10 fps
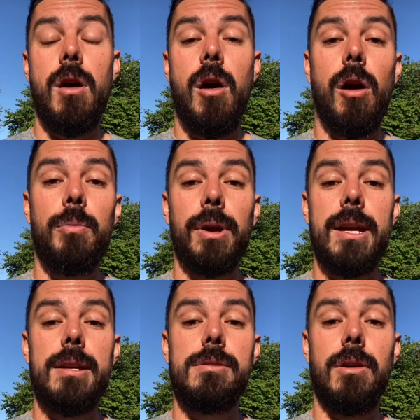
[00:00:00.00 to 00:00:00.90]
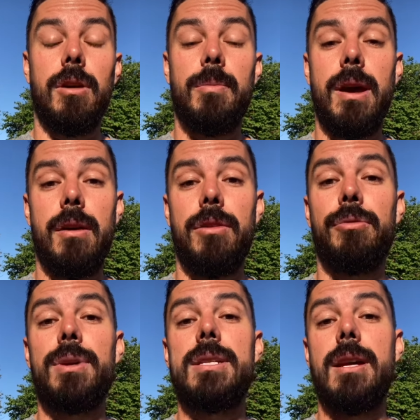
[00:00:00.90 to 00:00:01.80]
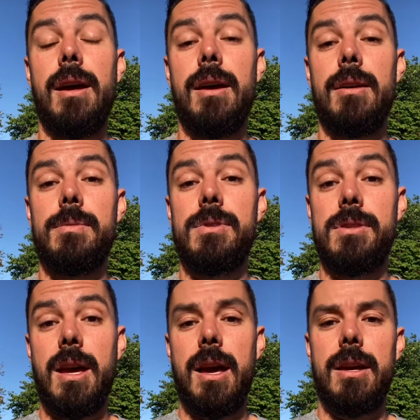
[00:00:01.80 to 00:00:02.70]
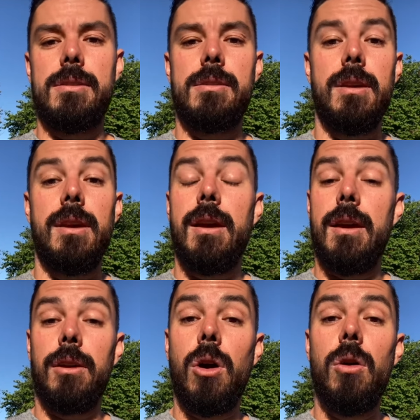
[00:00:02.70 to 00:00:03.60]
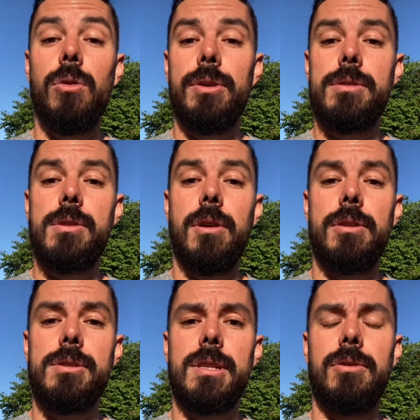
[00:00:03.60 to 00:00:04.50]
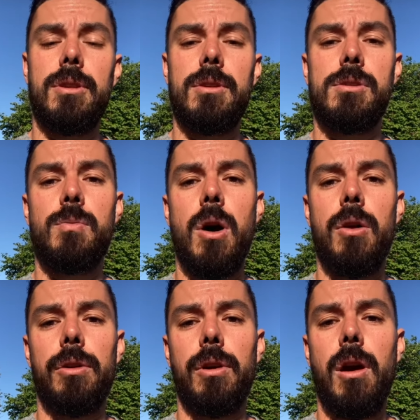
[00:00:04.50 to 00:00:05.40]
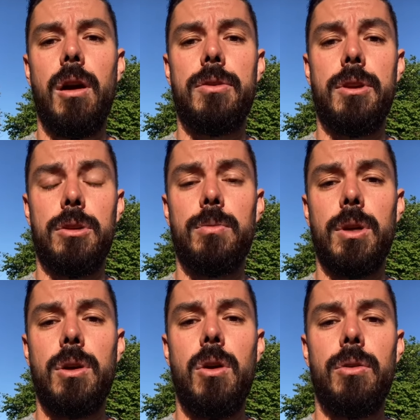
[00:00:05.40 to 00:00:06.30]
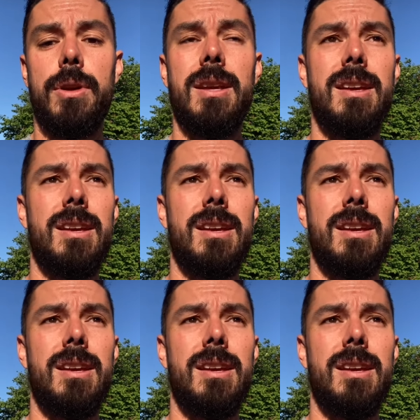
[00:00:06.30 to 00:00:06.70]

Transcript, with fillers: our brains are about three times the size, and our colons are significantly smaller. The human colon